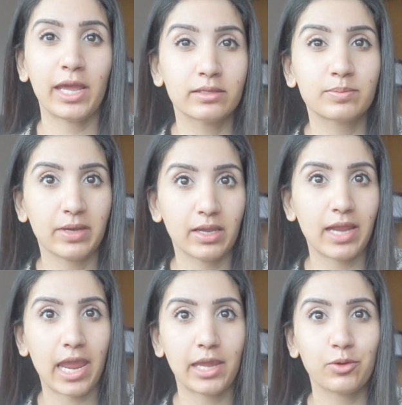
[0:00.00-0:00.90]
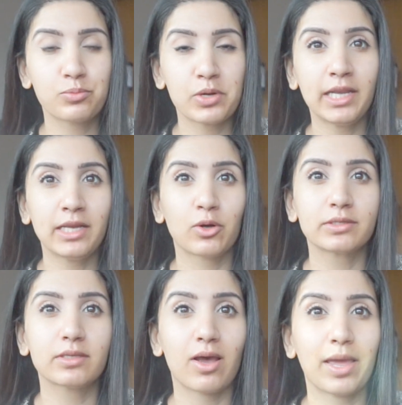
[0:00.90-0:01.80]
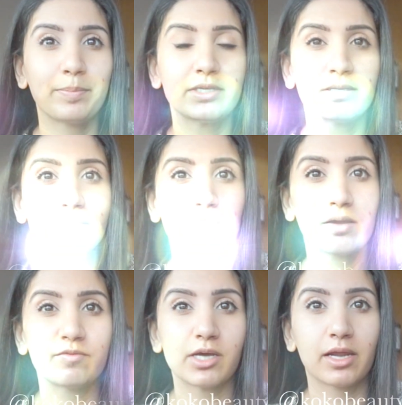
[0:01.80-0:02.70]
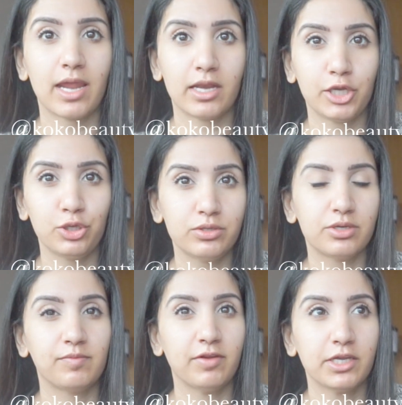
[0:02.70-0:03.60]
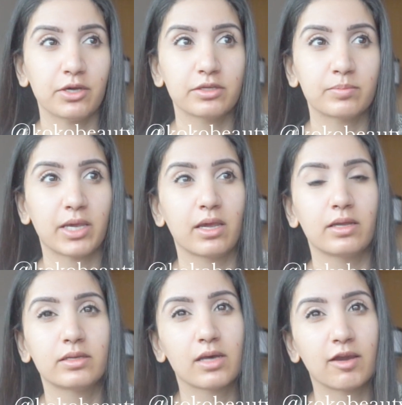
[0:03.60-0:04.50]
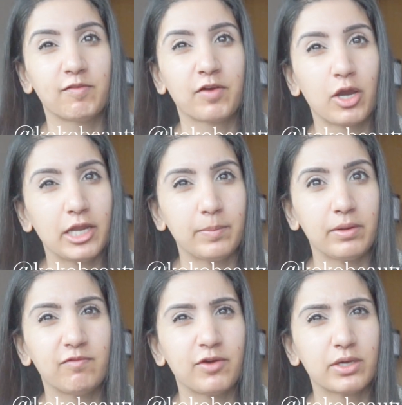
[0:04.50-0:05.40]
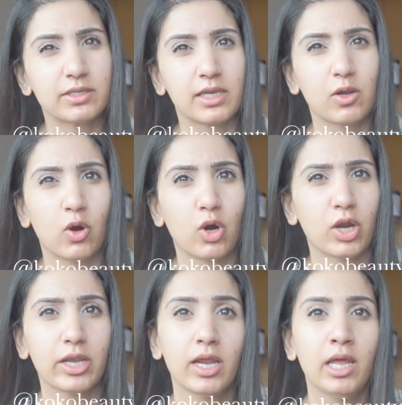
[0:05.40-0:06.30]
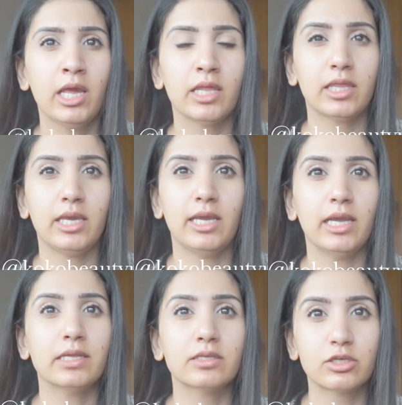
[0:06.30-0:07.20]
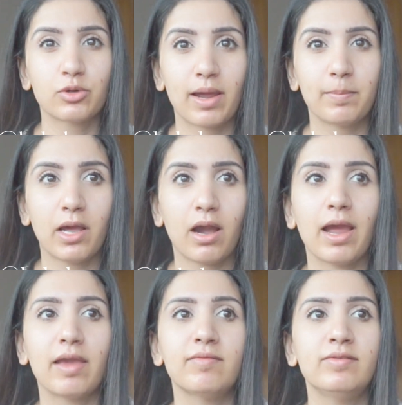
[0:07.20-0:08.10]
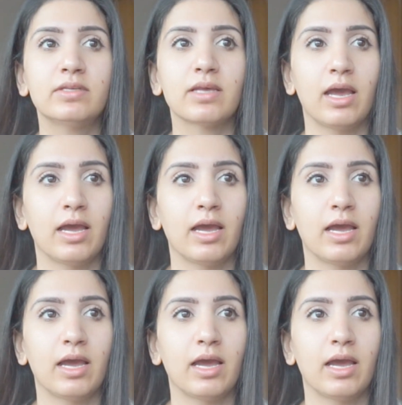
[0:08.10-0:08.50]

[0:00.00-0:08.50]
It's been a really long time since I've done any YouTube videos because I've kind of been focusing on the Instagram lives